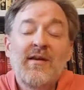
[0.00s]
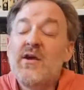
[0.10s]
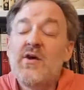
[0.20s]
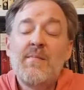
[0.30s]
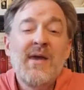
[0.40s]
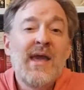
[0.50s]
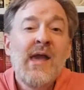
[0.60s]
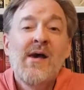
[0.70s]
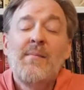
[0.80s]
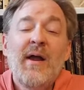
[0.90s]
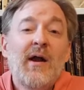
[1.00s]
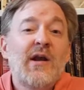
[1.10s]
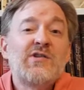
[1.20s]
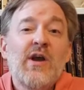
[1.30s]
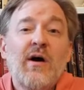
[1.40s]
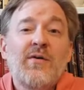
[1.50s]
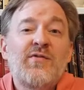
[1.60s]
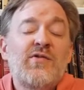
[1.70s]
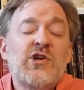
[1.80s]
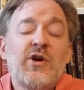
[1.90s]
And it could be parents,
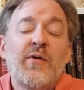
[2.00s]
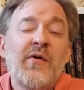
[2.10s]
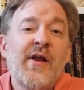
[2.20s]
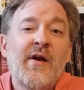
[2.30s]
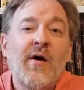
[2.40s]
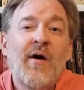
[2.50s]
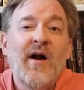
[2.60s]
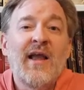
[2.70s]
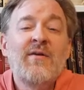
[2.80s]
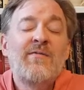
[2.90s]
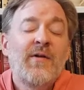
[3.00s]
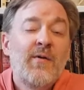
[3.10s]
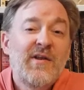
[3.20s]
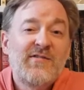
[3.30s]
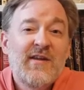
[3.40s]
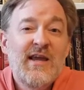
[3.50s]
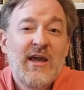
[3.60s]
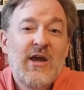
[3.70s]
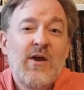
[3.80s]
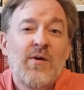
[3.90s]
y'all's children are influencing
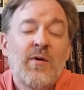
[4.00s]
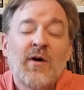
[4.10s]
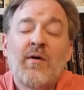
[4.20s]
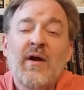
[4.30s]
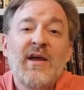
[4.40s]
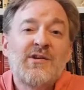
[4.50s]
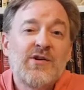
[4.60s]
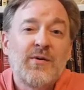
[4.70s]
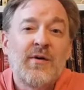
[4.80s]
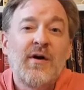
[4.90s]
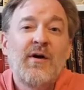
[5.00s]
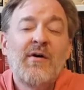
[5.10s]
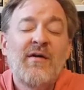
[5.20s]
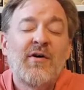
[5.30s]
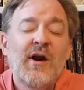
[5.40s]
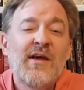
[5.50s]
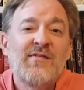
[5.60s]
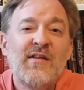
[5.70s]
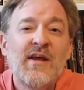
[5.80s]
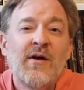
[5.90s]
you, or grandchildren, or whoever it
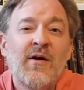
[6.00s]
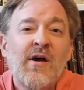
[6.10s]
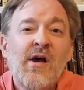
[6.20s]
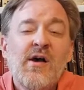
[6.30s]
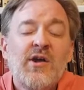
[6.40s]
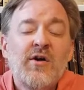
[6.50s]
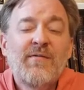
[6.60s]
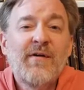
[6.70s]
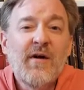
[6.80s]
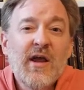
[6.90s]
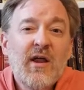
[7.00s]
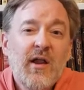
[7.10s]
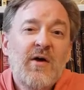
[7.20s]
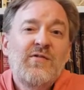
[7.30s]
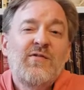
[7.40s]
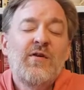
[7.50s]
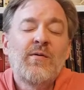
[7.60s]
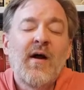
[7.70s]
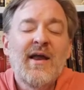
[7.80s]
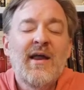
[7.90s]
is that you're very close
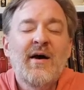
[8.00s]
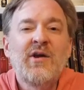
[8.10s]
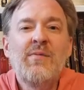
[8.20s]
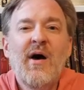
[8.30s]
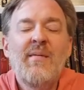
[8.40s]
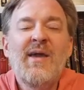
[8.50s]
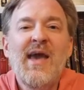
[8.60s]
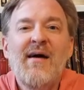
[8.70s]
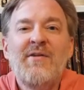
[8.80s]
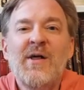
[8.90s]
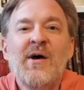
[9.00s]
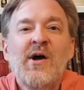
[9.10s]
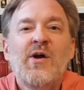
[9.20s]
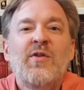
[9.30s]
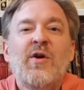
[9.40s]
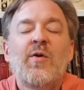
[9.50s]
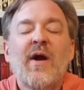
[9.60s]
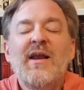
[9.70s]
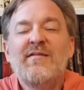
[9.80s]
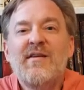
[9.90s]
to right now. You might be having the
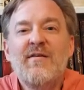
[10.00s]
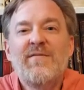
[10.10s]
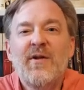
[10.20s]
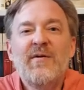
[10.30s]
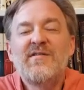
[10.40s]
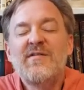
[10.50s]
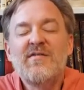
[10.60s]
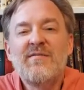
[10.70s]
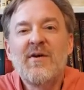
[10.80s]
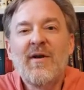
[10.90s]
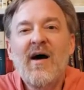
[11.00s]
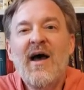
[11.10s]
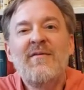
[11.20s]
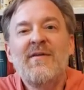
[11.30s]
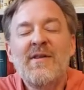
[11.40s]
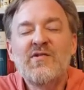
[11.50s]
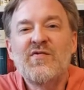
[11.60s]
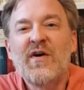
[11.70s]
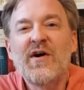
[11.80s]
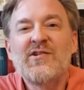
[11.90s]
greatest influences of your life, and this
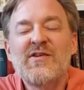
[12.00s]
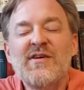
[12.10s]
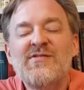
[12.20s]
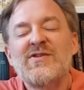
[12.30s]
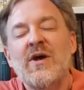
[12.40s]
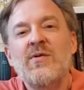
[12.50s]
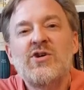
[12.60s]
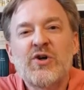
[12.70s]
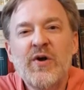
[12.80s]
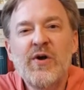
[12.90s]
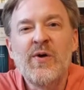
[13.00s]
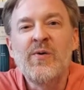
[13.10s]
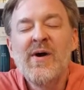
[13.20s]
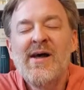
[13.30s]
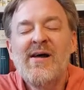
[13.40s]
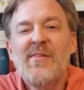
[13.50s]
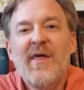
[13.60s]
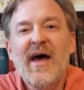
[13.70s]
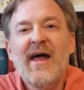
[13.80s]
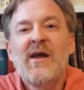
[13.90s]
verse is so true
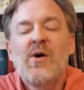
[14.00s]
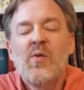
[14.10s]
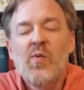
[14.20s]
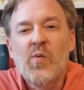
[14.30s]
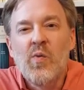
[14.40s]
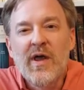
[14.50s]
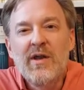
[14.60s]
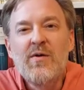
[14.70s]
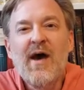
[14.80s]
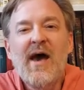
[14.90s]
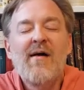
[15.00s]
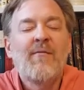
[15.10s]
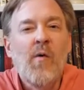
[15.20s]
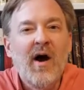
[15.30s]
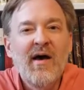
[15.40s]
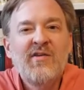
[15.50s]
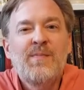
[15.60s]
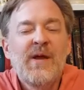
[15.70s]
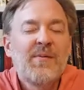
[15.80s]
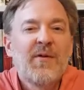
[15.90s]
that when you have wise
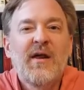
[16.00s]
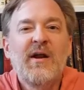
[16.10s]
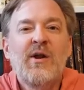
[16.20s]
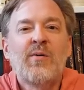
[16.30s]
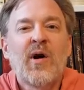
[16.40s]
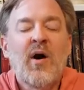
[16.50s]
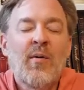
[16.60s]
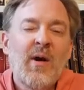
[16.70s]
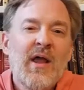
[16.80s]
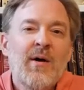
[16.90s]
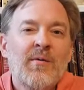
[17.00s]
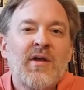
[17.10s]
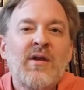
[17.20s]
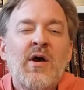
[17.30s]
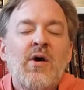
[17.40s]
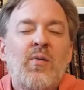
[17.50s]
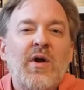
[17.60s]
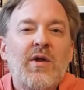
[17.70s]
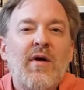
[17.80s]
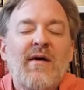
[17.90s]
people that you are around, and
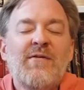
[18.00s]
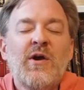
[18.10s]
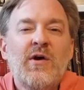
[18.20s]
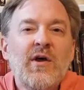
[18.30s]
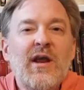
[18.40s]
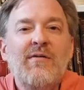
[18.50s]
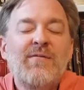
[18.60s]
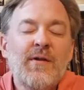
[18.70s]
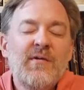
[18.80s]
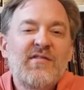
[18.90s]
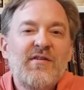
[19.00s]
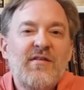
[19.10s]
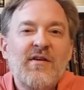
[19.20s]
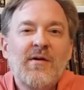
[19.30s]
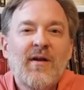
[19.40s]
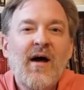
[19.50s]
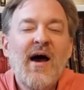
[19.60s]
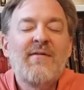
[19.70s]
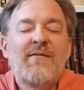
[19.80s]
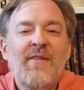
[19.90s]
when you have good influences in your
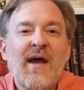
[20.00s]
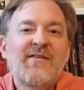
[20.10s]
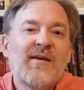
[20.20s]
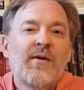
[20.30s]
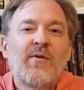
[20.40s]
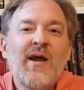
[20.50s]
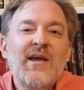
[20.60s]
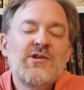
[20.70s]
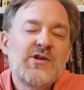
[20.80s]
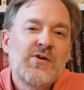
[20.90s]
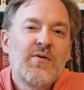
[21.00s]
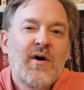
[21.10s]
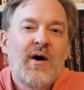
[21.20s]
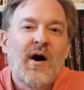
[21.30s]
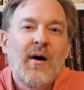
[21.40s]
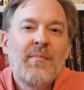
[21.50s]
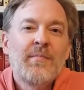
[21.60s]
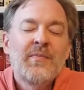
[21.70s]
life, that's going to raise you up.